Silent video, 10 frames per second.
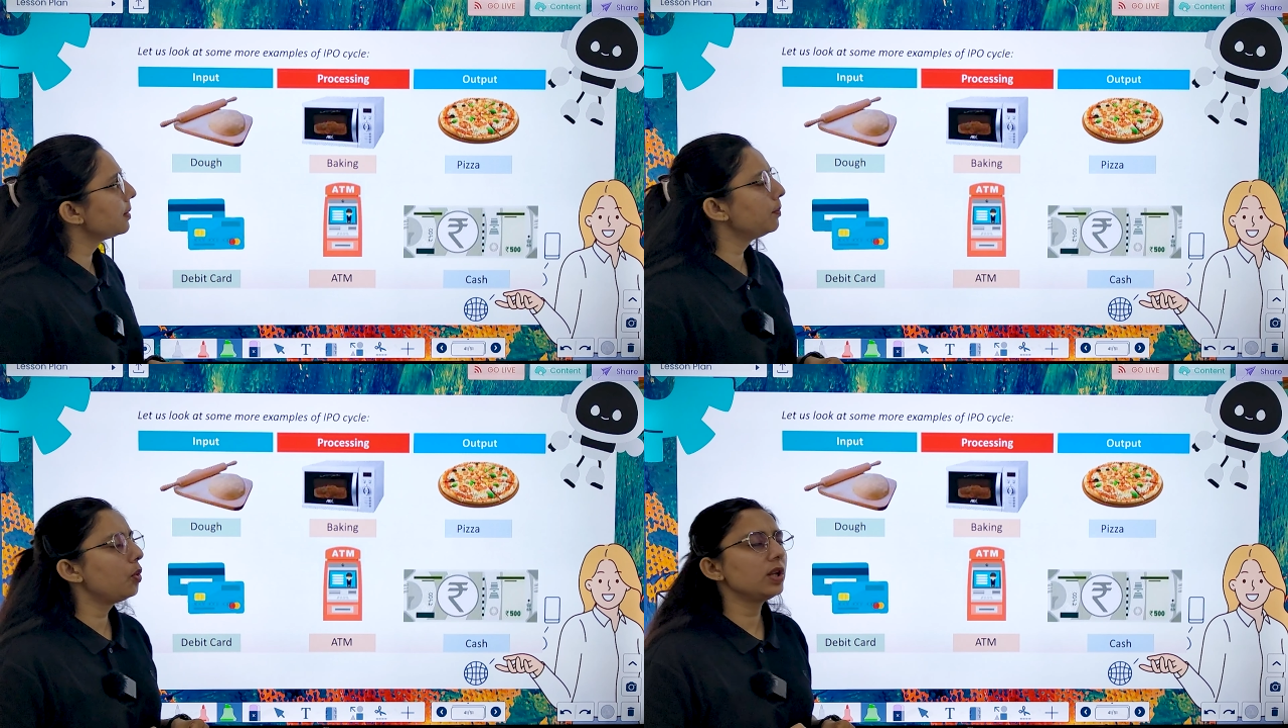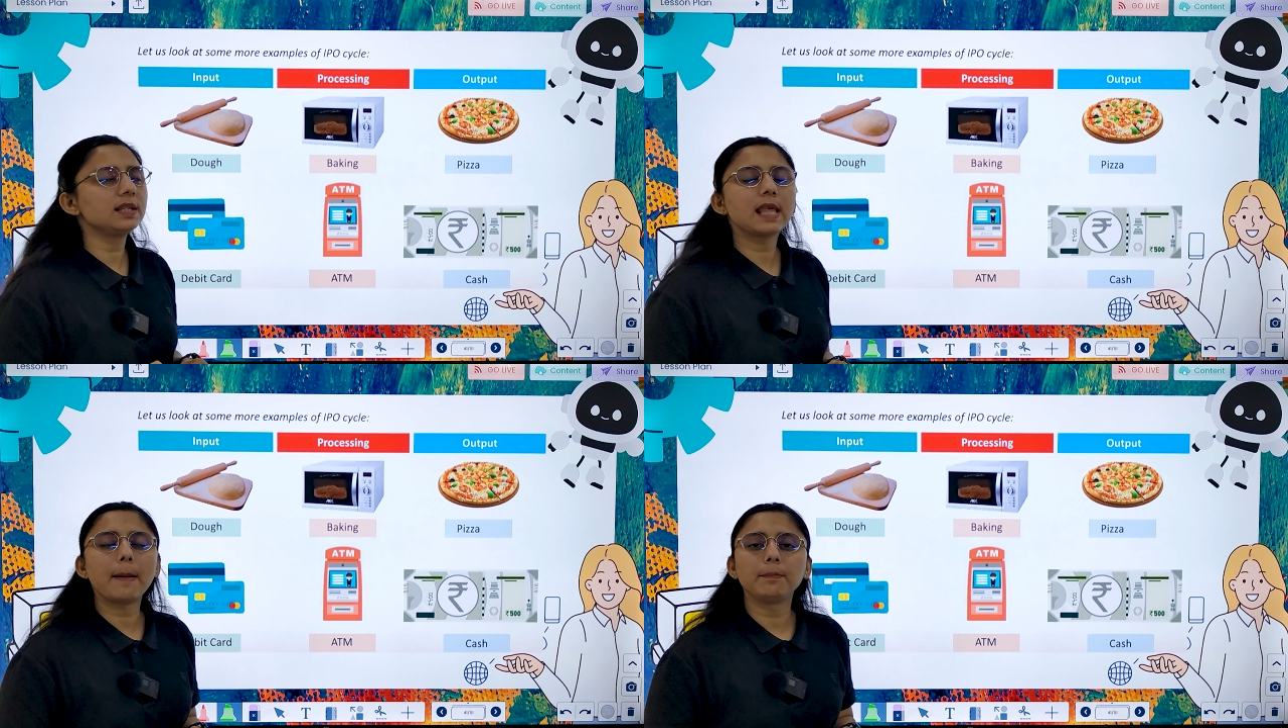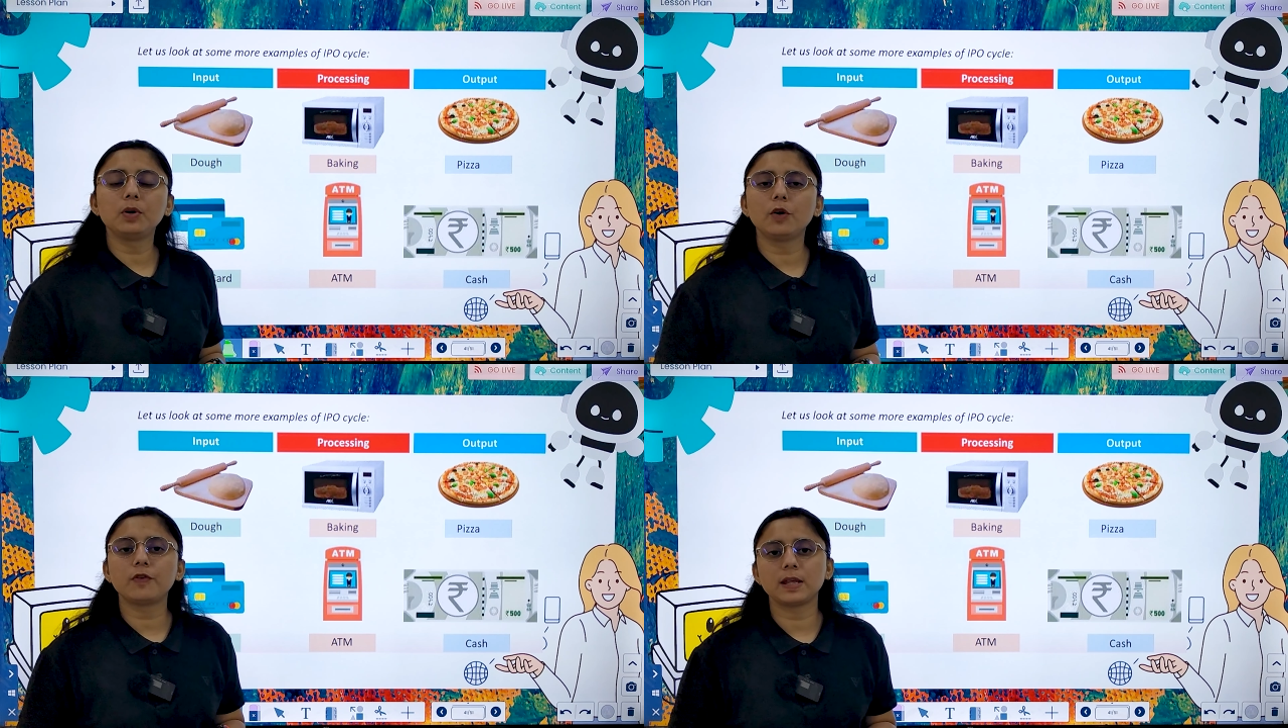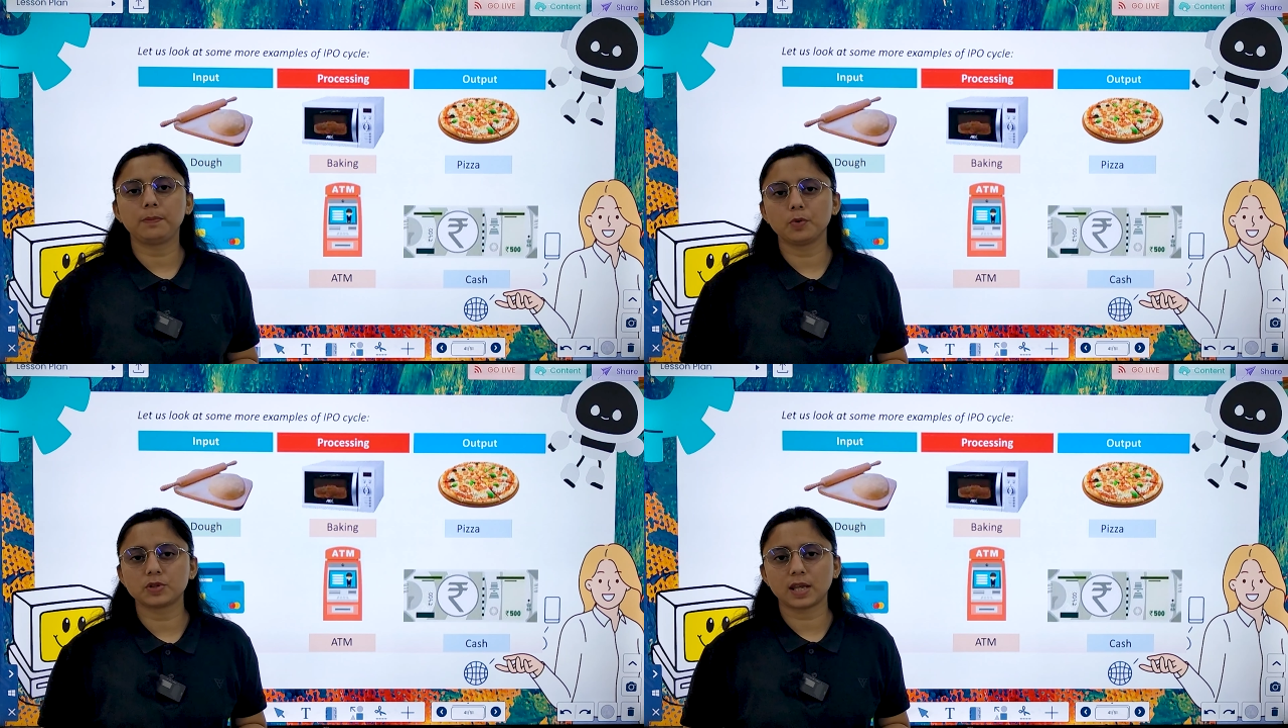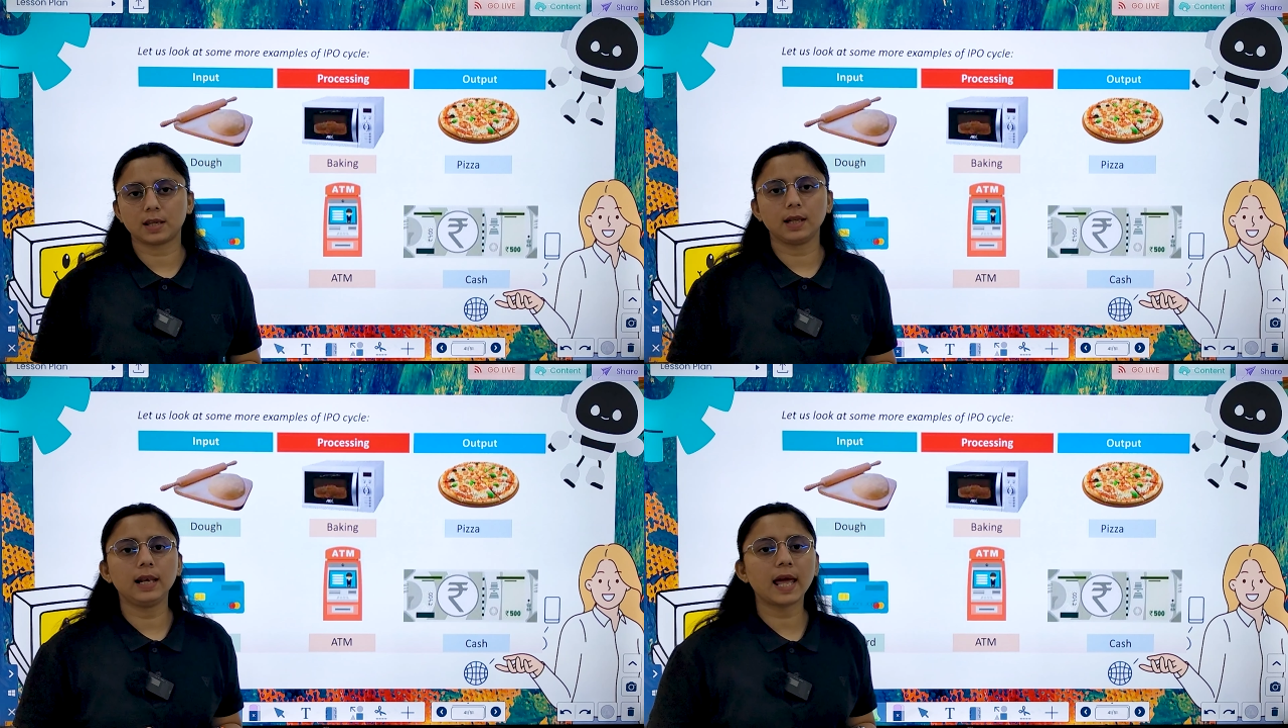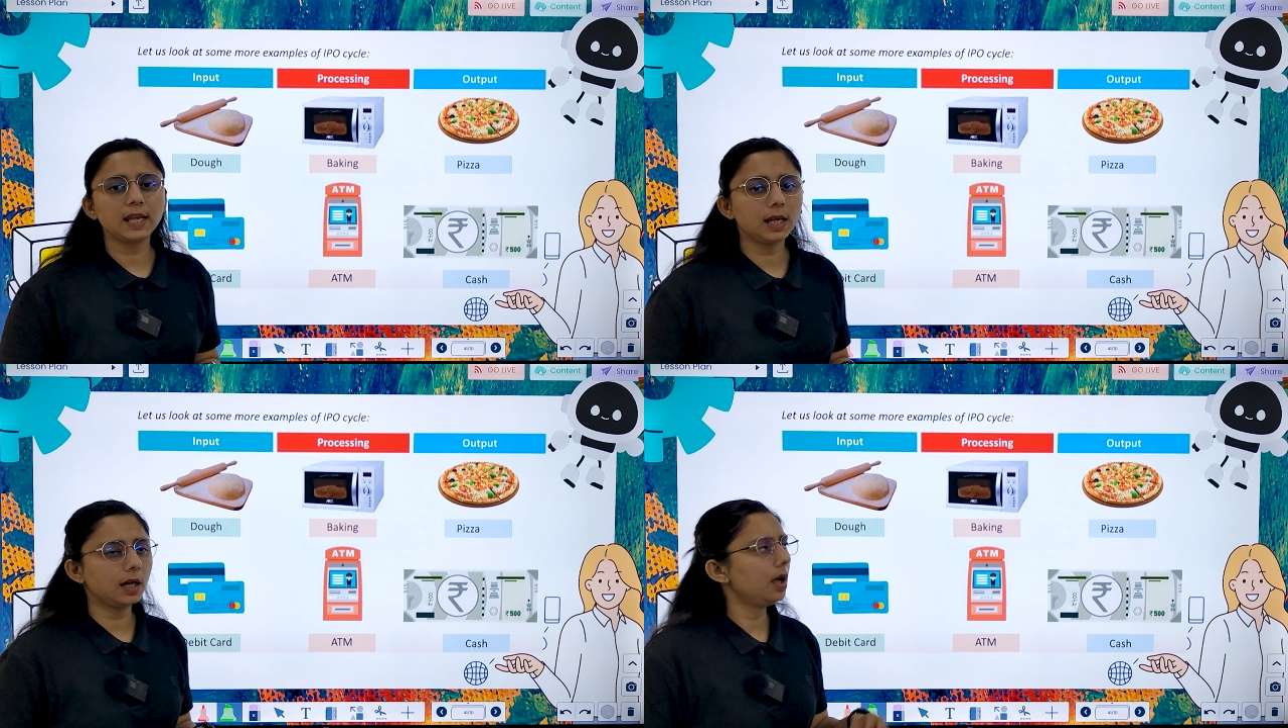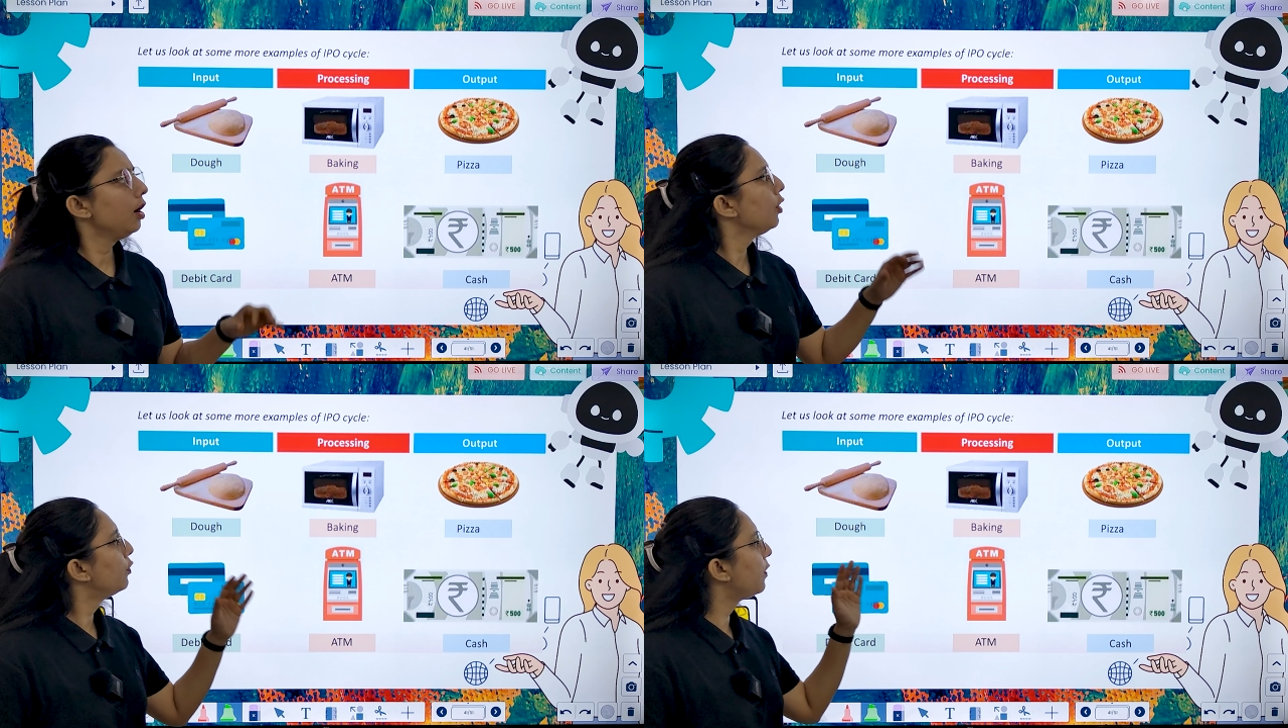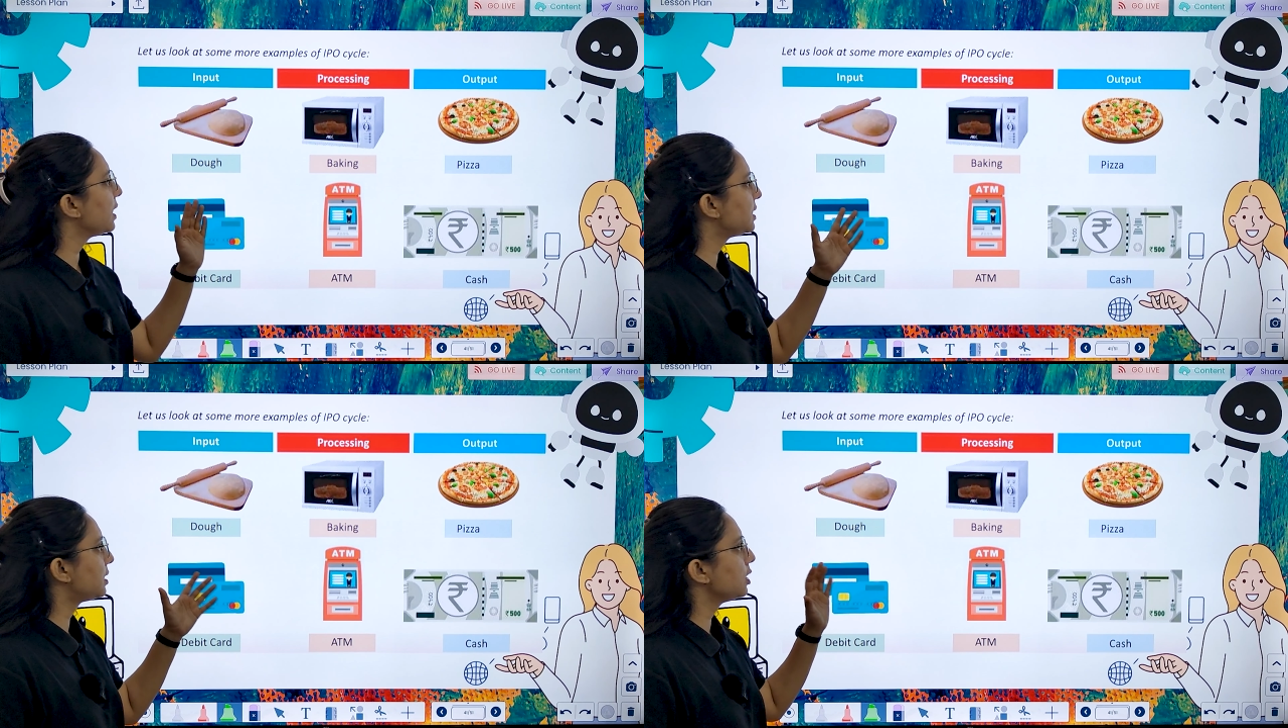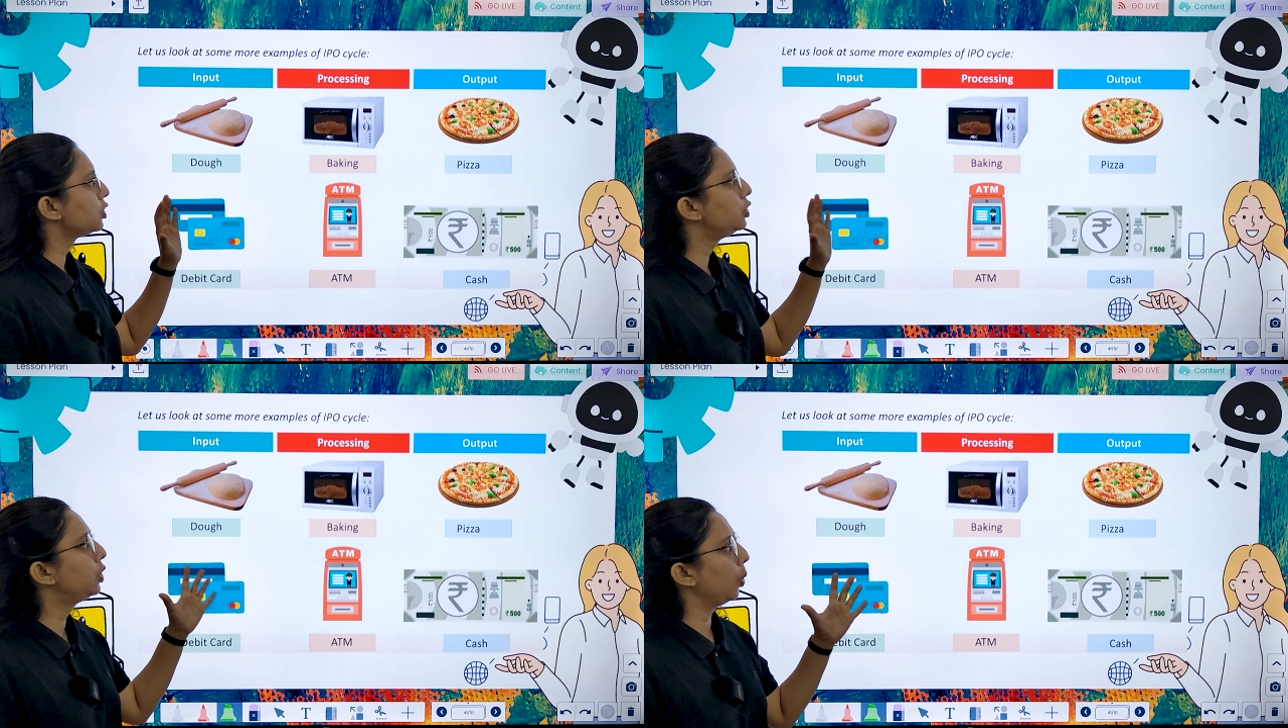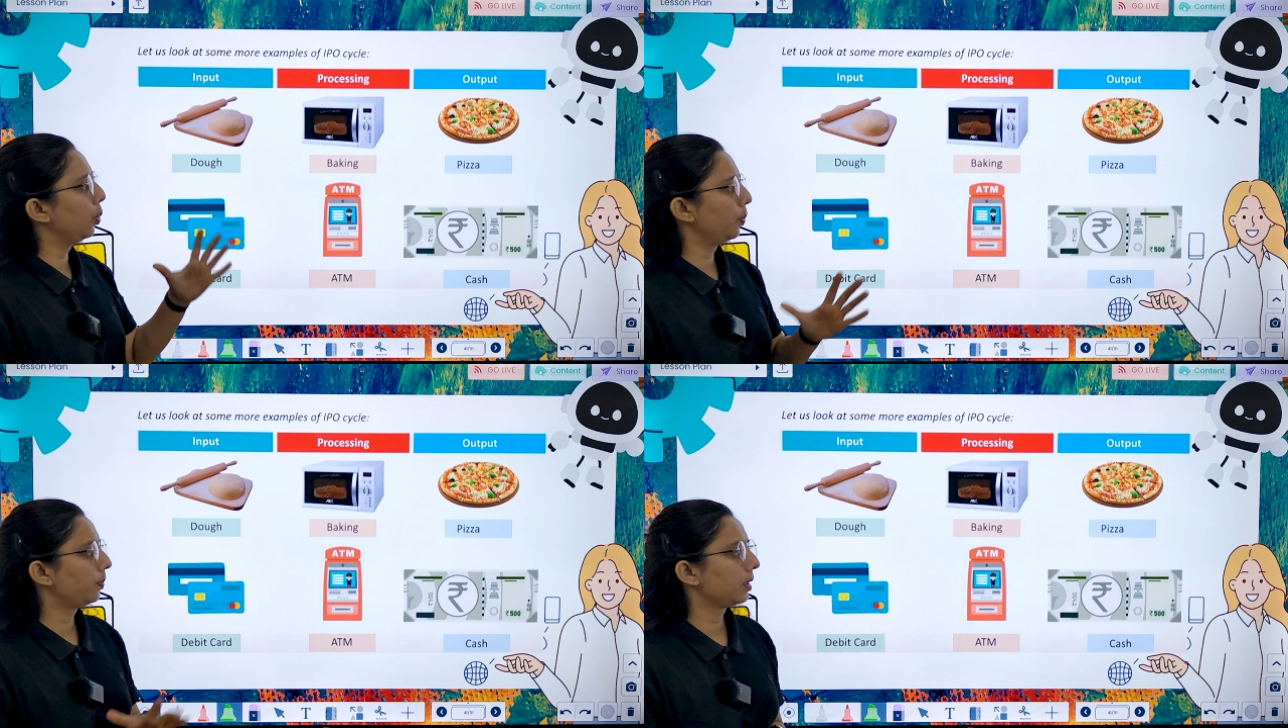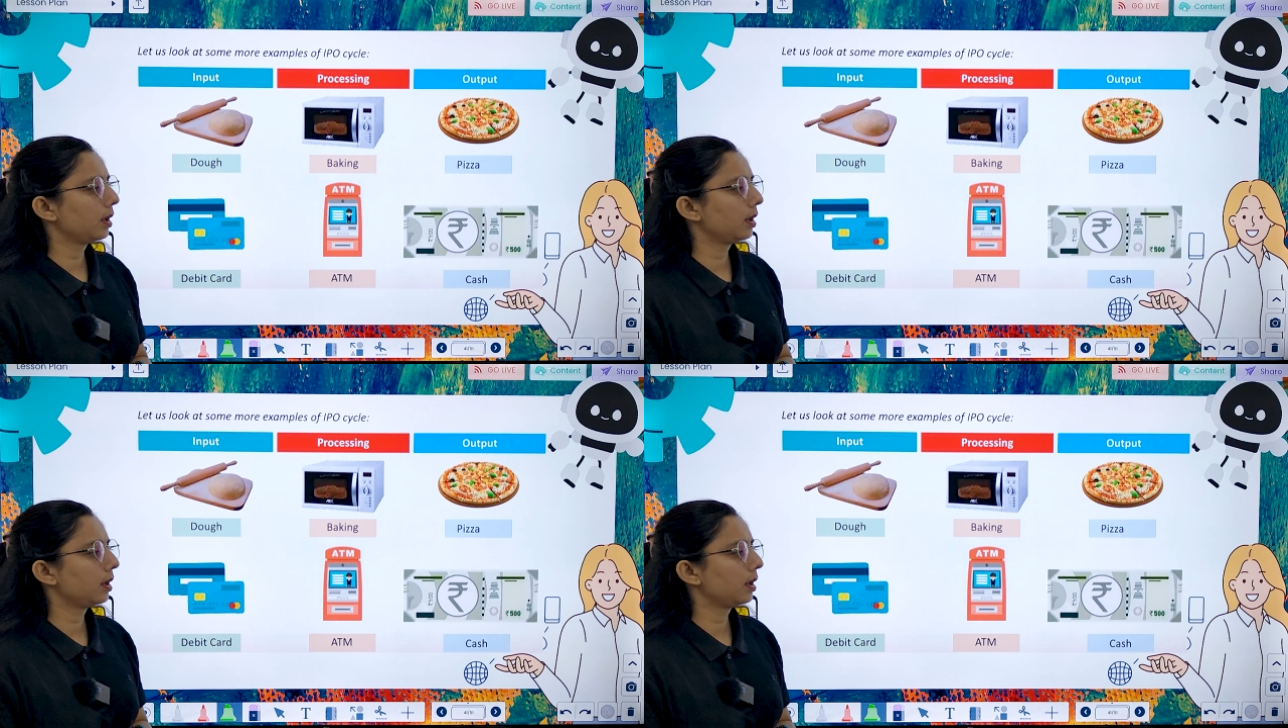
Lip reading: at some more example of IPU cycle. Like, first is dough.